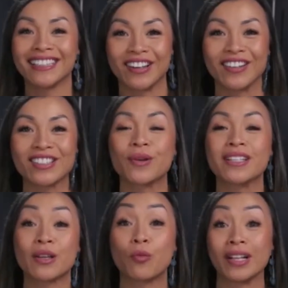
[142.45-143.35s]
You know, it's
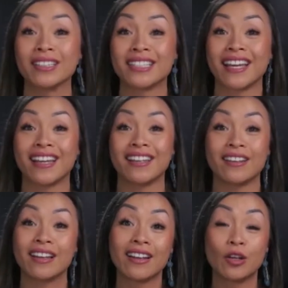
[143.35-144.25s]
always a one
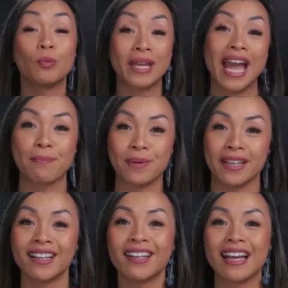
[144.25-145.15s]
day he'll be
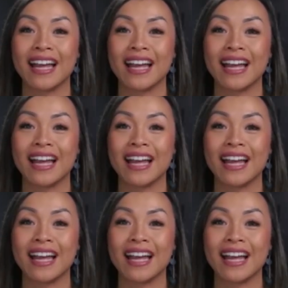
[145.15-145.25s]
happy.